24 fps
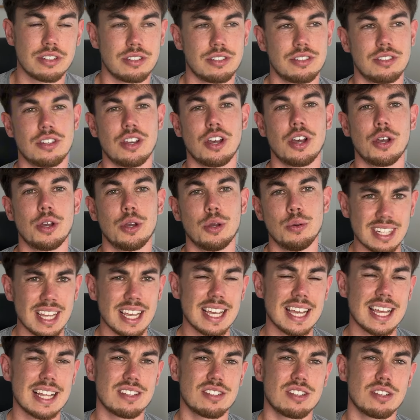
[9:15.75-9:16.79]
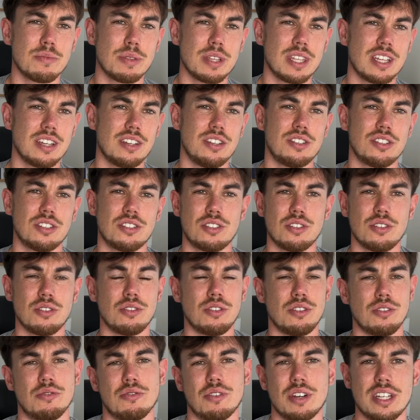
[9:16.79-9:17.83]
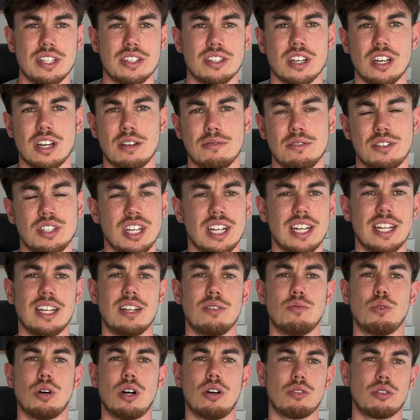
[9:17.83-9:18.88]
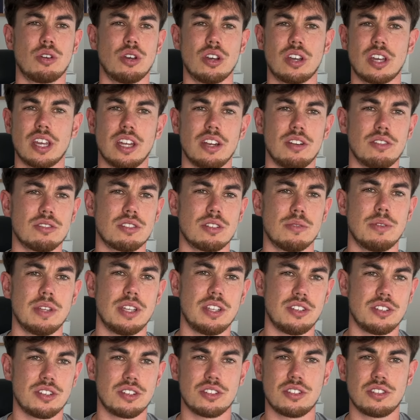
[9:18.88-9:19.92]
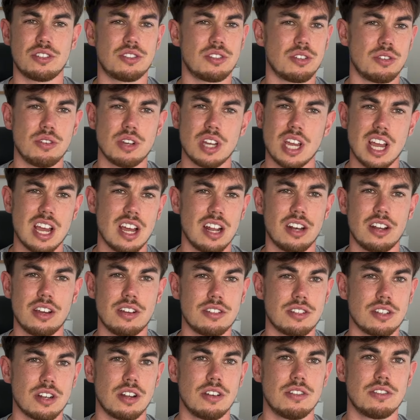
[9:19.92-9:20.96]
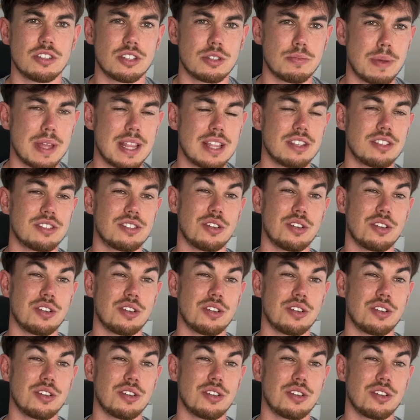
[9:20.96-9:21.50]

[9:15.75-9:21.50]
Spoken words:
So again, something that you just do in your free time, chilling while cooking or something, you can just do loads of spins.